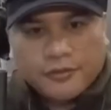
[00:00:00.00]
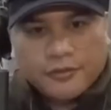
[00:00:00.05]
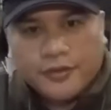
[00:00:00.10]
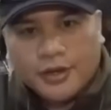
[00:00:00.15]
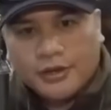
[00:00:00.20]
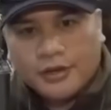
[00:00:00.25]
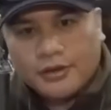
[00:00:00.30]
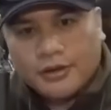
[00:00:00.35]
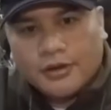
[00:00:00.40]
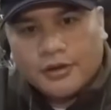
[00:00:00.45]

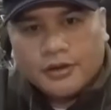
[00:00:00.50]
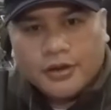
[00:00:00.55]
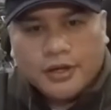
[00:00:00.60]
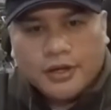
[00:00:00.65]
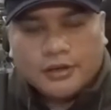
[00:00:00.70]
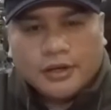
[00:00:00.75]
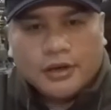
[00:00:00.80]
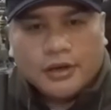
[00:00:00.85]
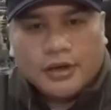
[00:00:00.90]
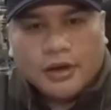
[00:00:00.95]
will fit
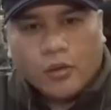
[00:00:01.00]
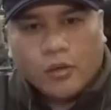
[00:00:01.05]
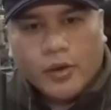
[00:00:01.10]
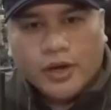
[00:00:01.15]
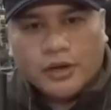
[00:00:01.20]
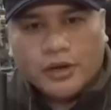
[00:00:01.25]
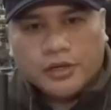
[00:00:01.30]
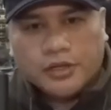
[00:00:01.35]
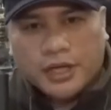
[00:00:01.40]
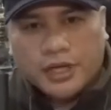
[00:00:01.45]
underneath
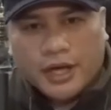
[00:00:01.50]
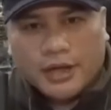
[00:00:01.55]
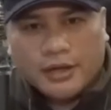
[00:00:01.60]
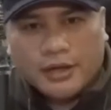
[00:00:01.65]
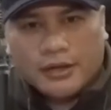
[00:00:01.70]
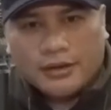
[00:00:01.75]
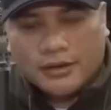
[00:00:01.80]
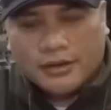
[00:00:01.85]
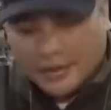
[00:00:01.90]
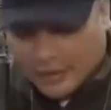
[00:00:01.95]
a winter
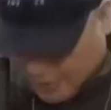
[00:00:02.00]
jacket.